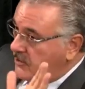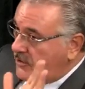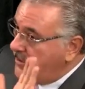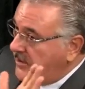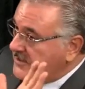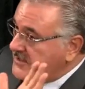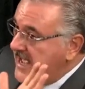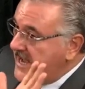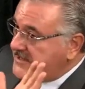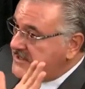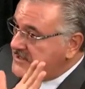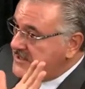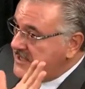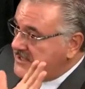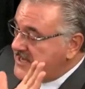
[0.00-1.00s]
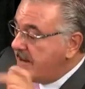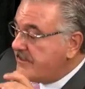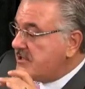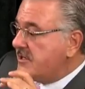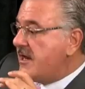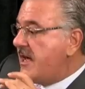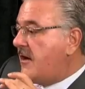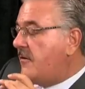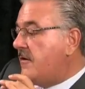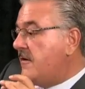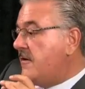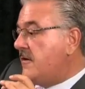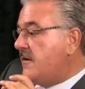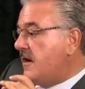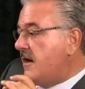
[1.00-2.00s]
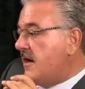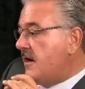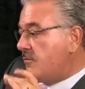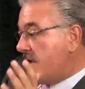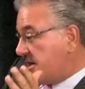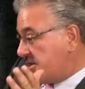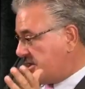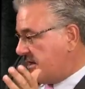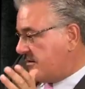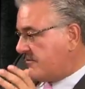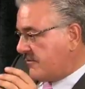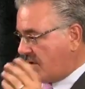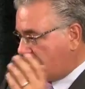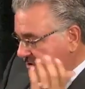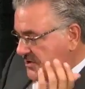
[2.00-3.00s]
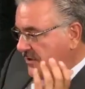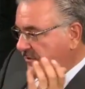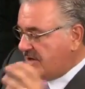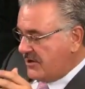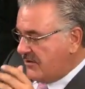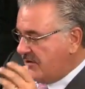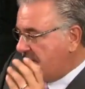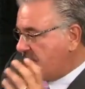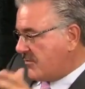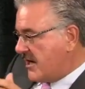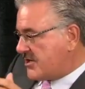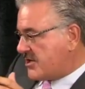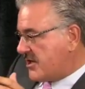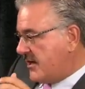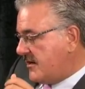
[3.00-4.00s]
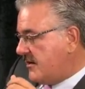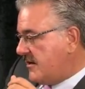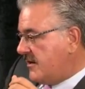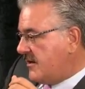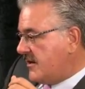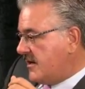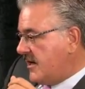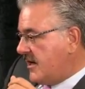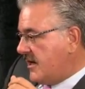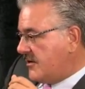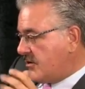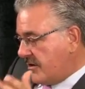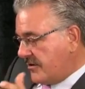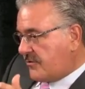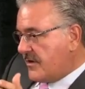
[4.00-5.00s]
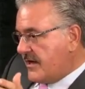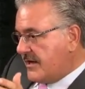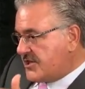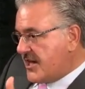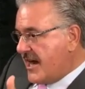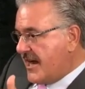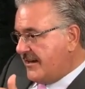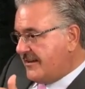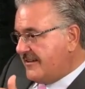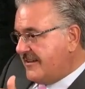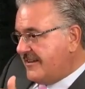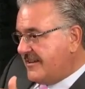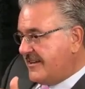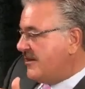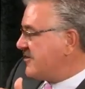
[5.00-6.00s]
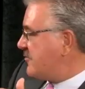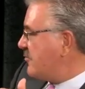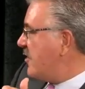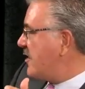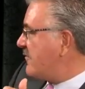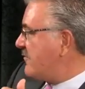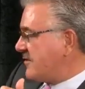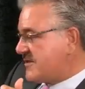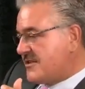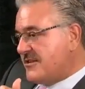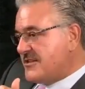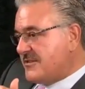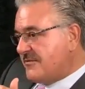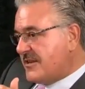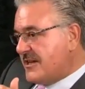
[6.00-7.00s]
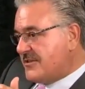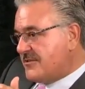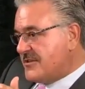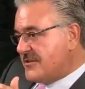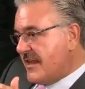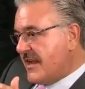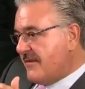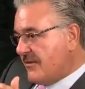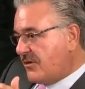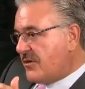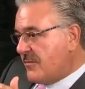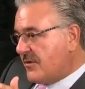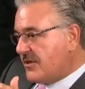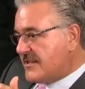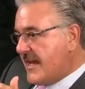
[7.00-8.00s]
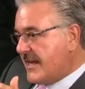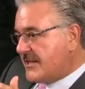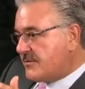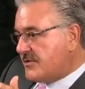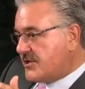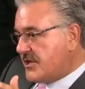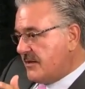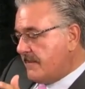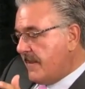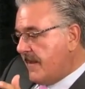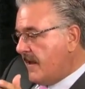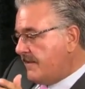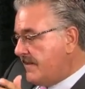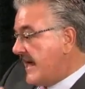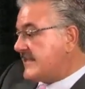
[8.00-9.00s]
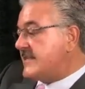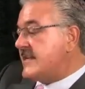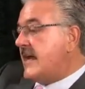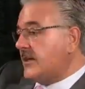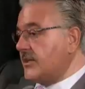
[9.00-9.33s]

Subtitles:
Criminal tax is the exception. Now, Russia, former Soviet Union, Russia, North Korea, China, you know, it's a wonderful series of countries that have a criminal tax regime. That's